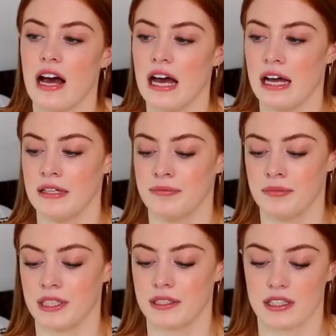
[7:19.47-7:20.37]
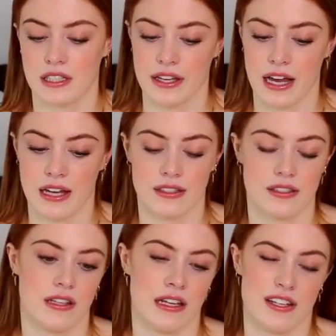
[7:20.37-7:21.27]
um, so yeah
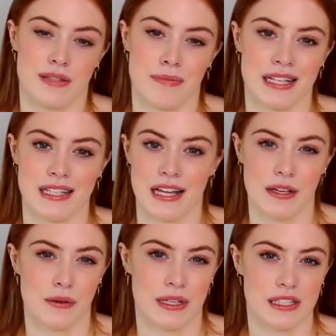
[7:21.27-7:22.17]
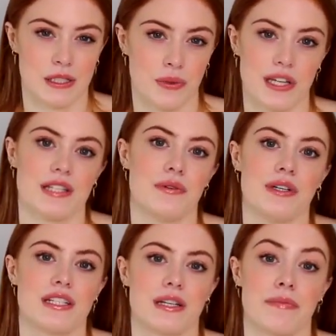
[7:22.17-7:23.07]
it just makes it a little bit sweeter
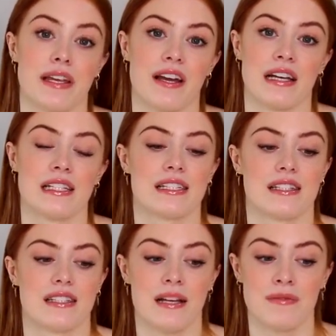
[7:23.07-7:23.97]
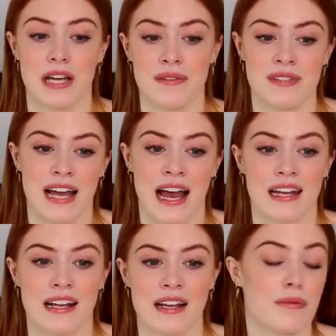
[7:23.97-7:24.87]
which can be nice and sometimes I
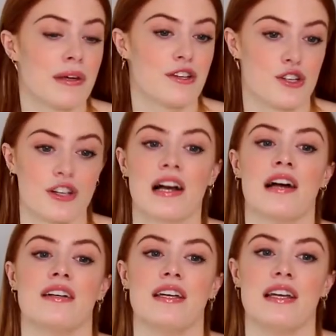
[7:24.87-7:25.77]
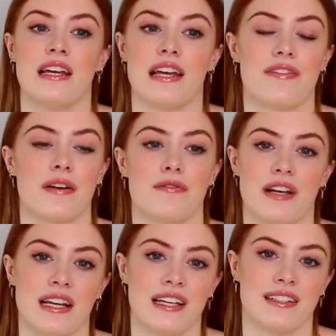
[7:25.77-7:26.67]
add a little bit of sugar if I
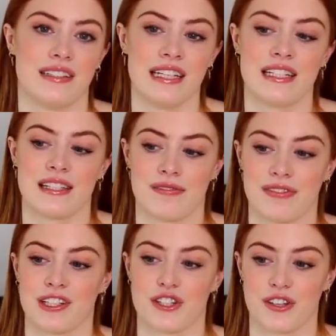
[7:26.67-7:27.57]
really need something